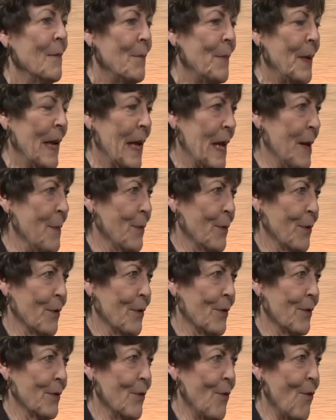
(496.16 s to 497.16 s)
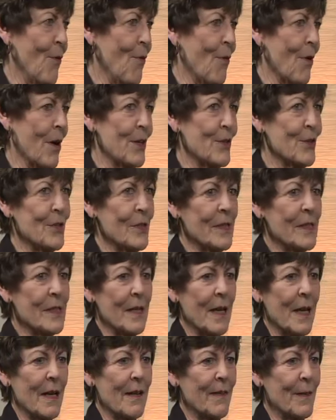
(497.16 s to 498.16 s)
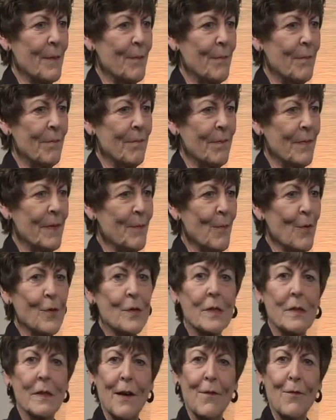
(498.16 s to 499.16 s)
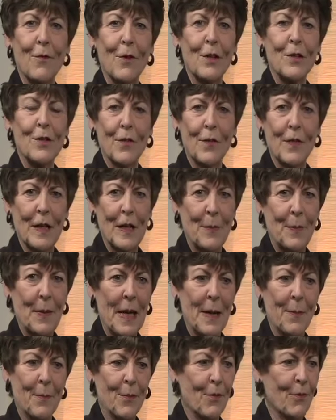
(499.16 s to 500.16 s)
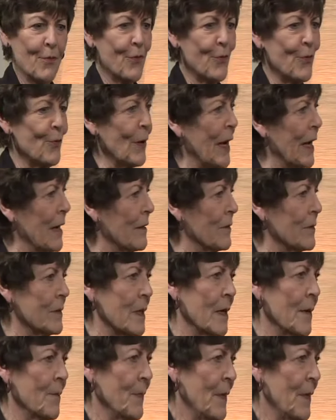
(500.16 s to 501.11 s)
paper, or I should say the most leverage of any paper throughout,